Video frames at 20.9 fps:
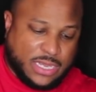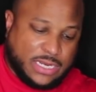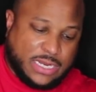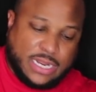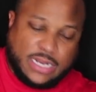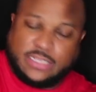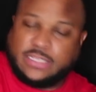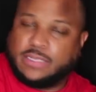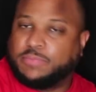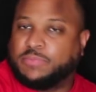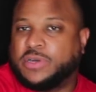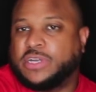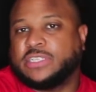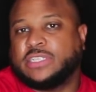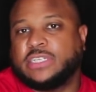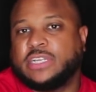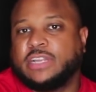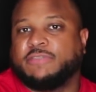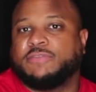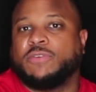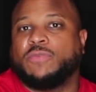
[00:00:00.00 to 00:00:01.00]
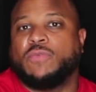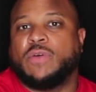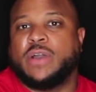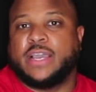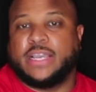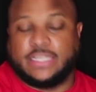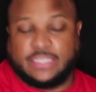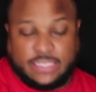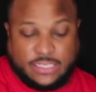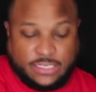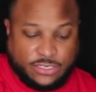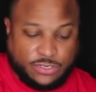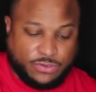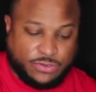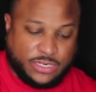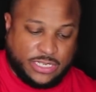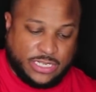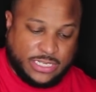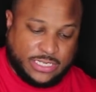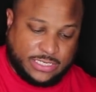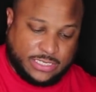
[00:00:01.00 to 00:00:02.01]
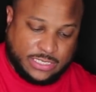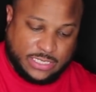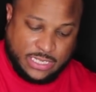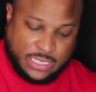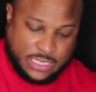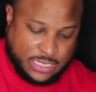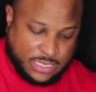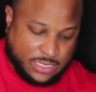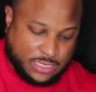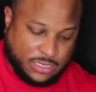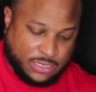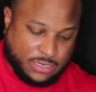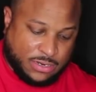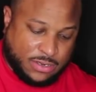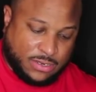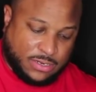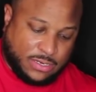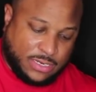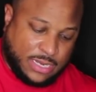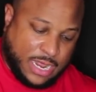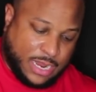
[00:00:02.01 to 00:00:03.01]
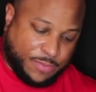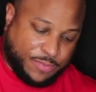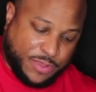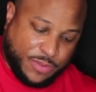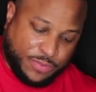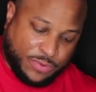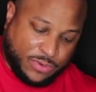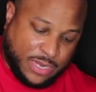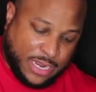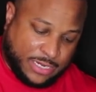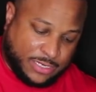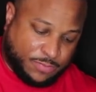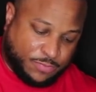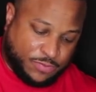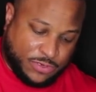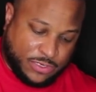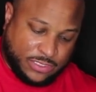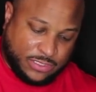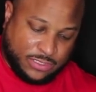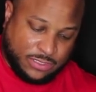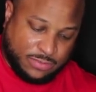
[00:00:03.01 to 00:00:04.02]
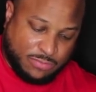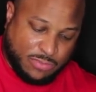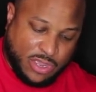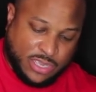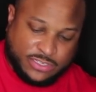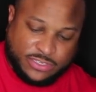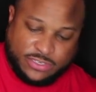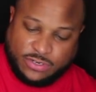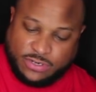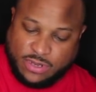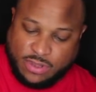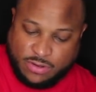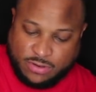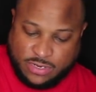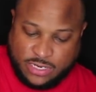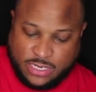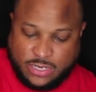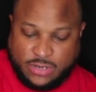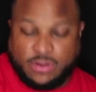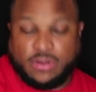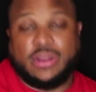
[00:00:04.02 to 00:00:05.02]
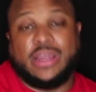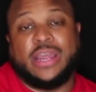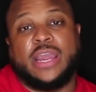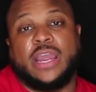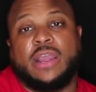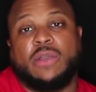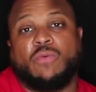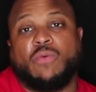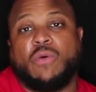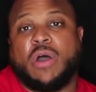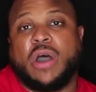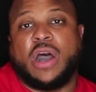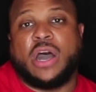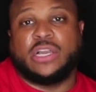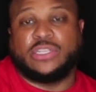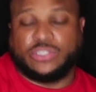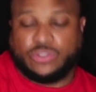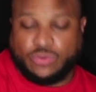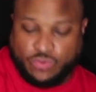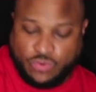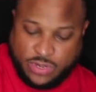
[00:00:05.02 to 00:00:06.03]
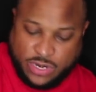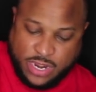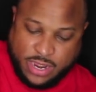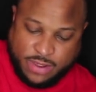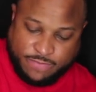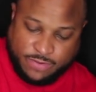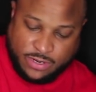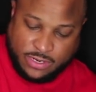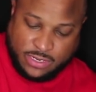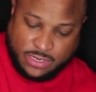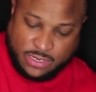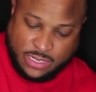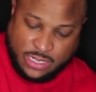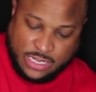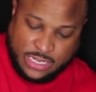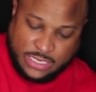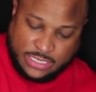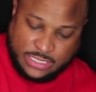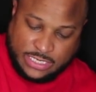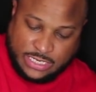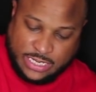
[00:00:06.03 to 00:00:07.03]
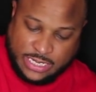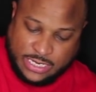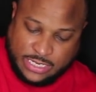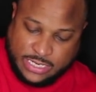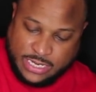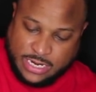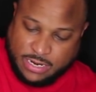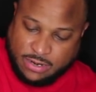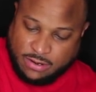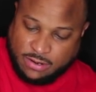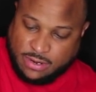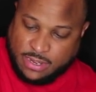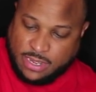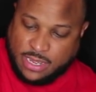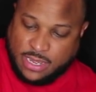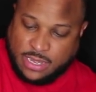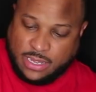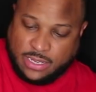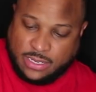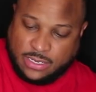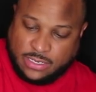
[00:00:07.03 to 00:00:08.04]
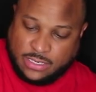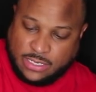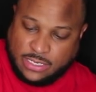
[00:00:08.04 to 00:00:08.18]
Now, there's a bunch of different ways to do this. You know, a lot of people like to put mustard on it or egg wash or whatever to get their